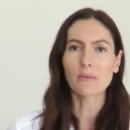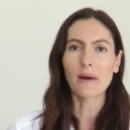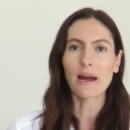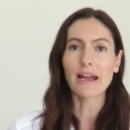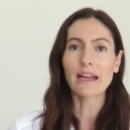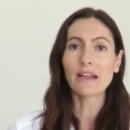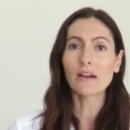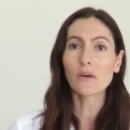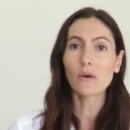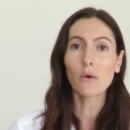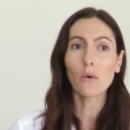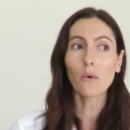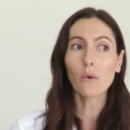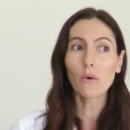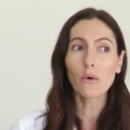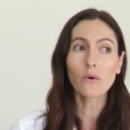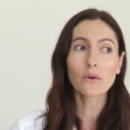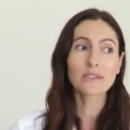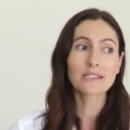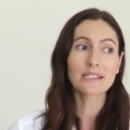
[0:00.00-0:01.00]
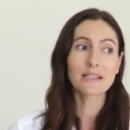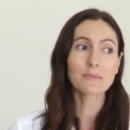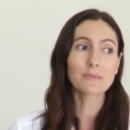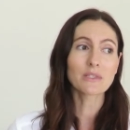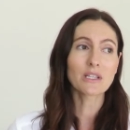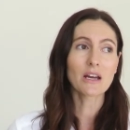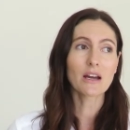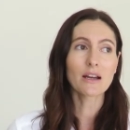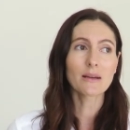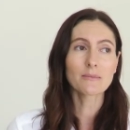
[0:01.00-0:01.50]
away, or
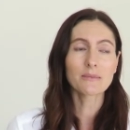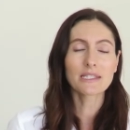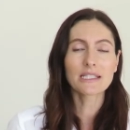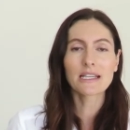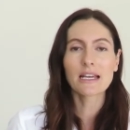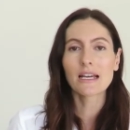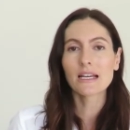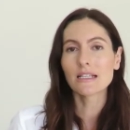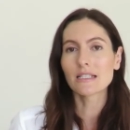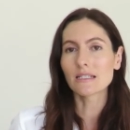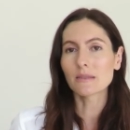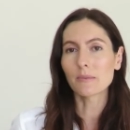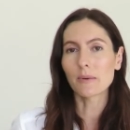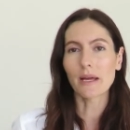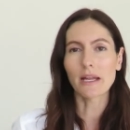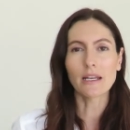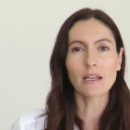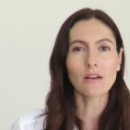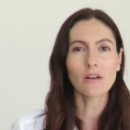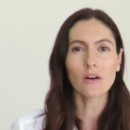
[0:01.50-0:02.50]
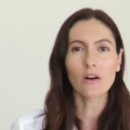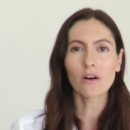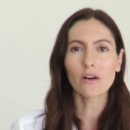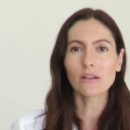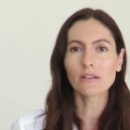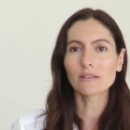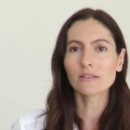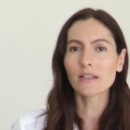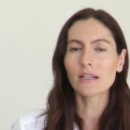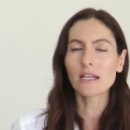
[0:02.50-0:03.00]
sometimes, depending
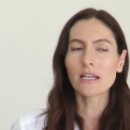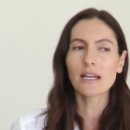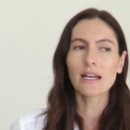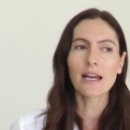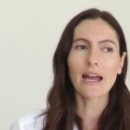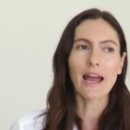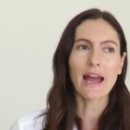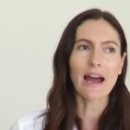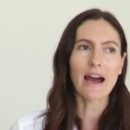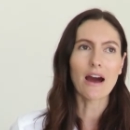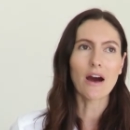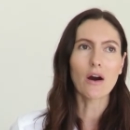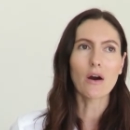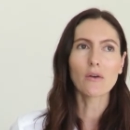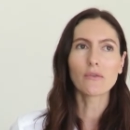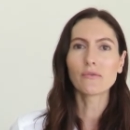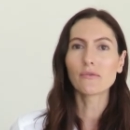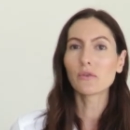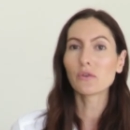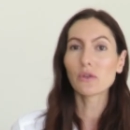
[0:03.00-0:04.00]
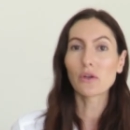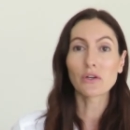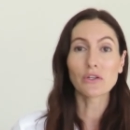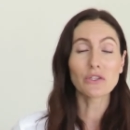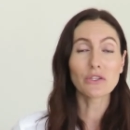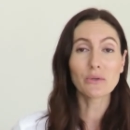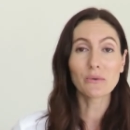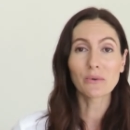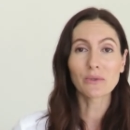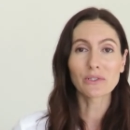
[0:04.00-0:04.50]
on how full
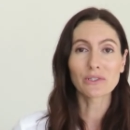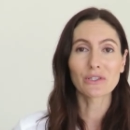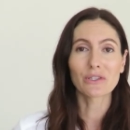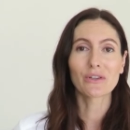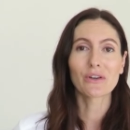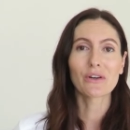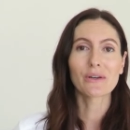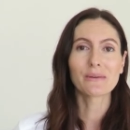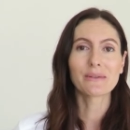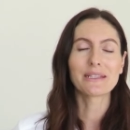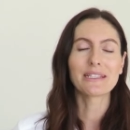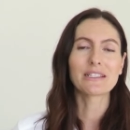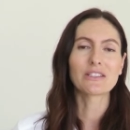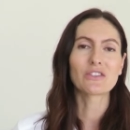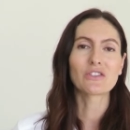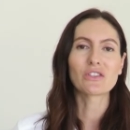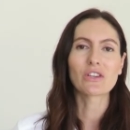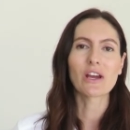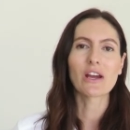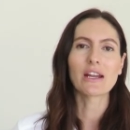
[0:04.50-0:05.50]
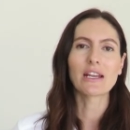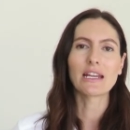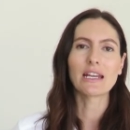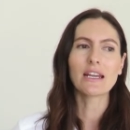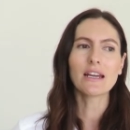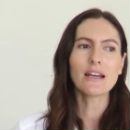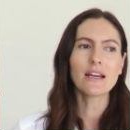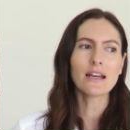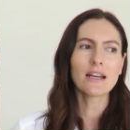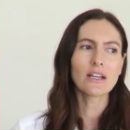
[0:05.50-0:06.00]
on you want to go with this
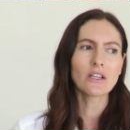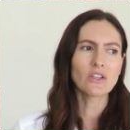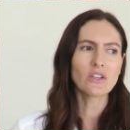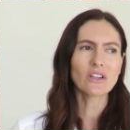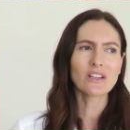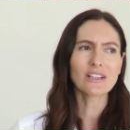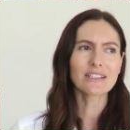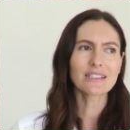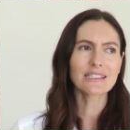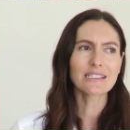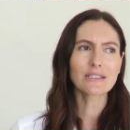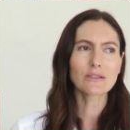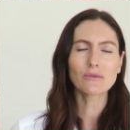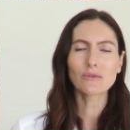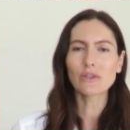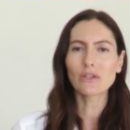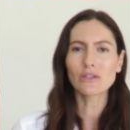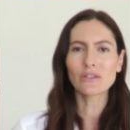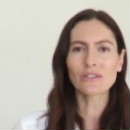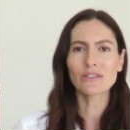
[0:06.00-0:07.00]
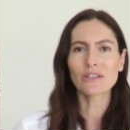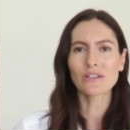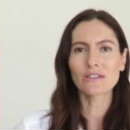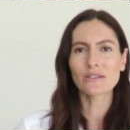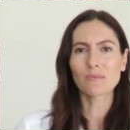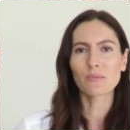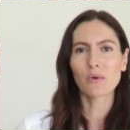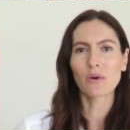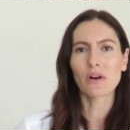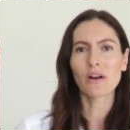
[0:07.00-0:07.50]
journey, you can still use
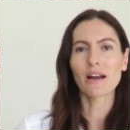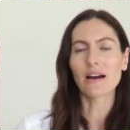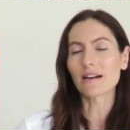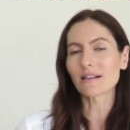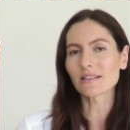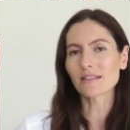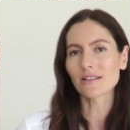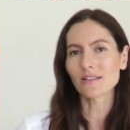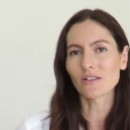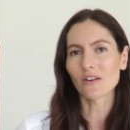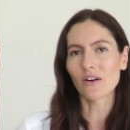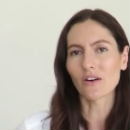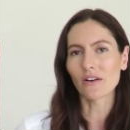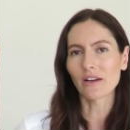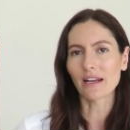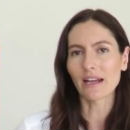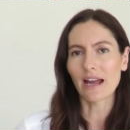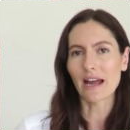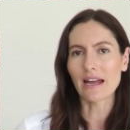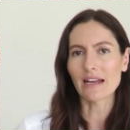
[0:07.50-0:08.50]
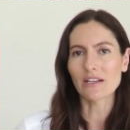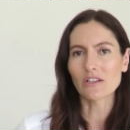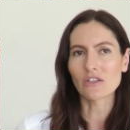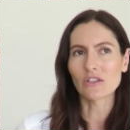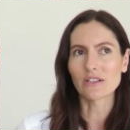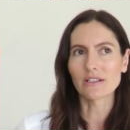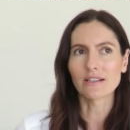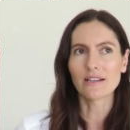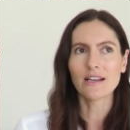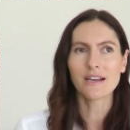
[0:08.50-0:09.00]
those products on the odd
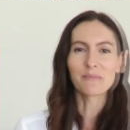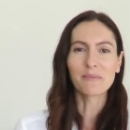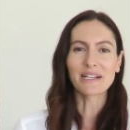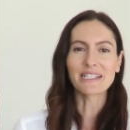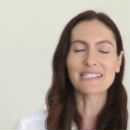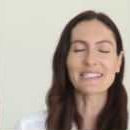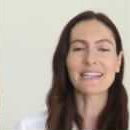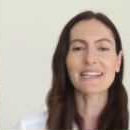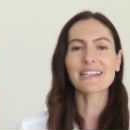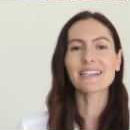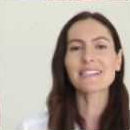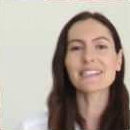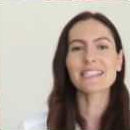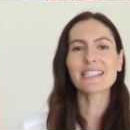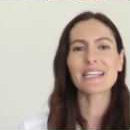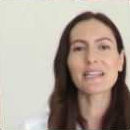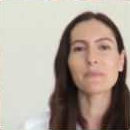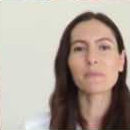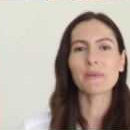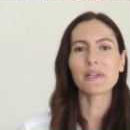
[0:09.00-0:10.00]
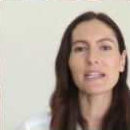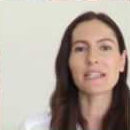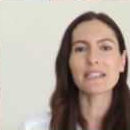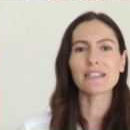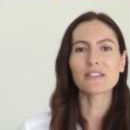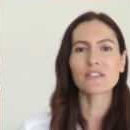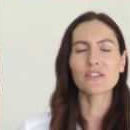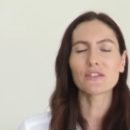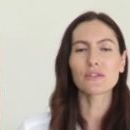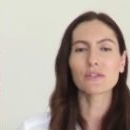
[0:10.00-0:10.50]
occasion. My second tip
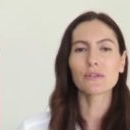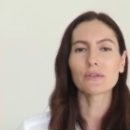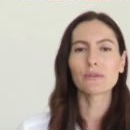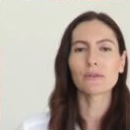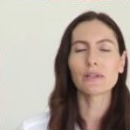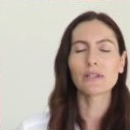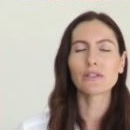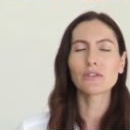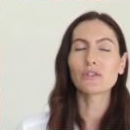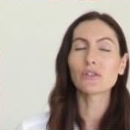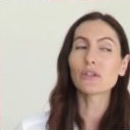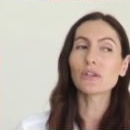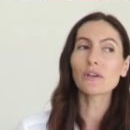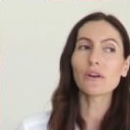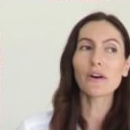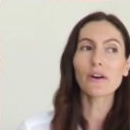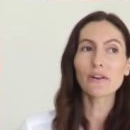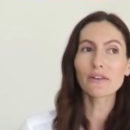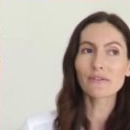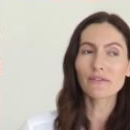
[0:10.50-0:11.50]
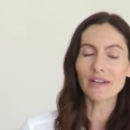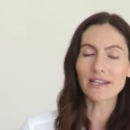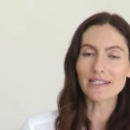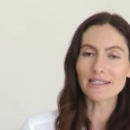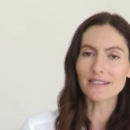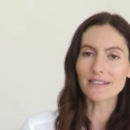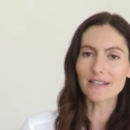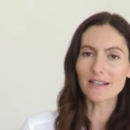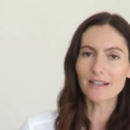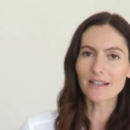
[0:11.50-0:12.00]
is to do your own
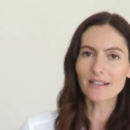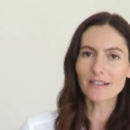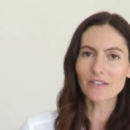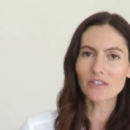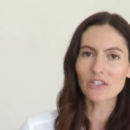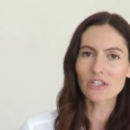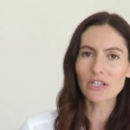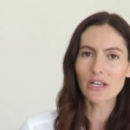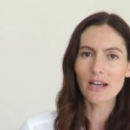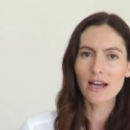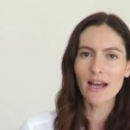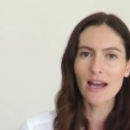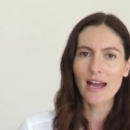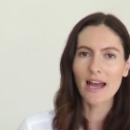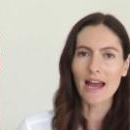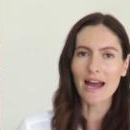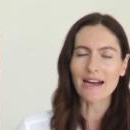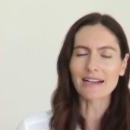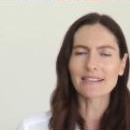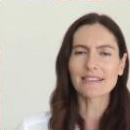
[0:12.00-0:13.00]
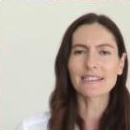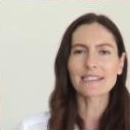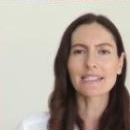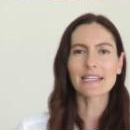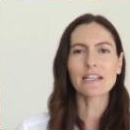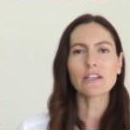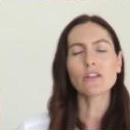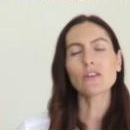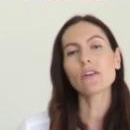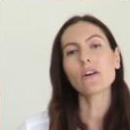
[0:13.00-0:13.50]
research and
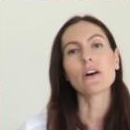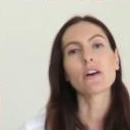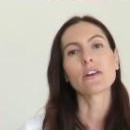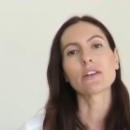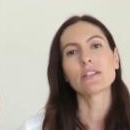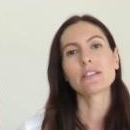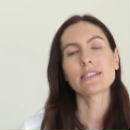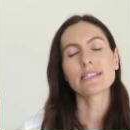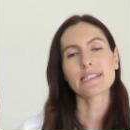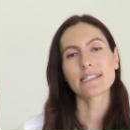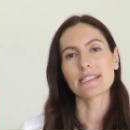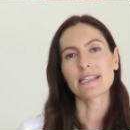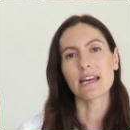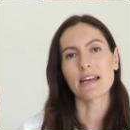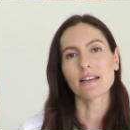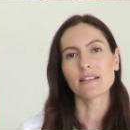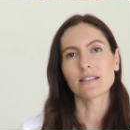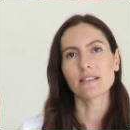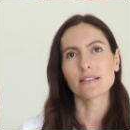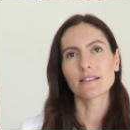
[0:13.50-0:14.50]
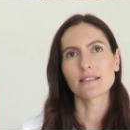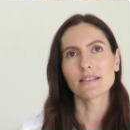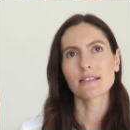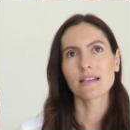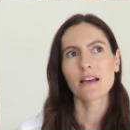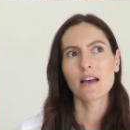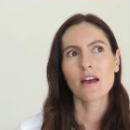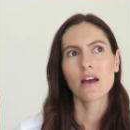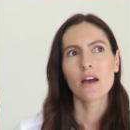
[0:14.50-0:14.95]
set your own standards.